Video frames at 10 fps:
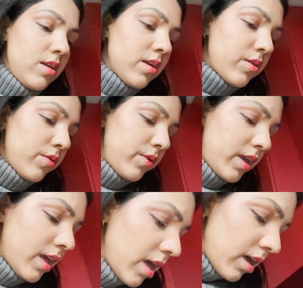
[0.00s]

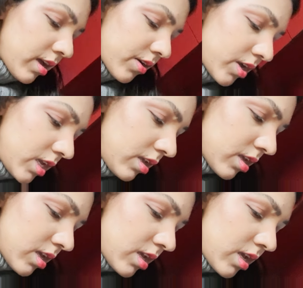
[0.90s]
going hungry.
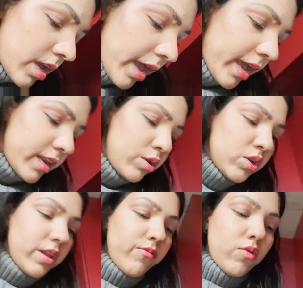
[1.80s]
And
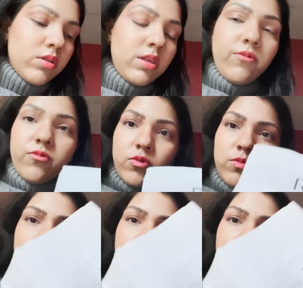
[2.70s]
usually for the food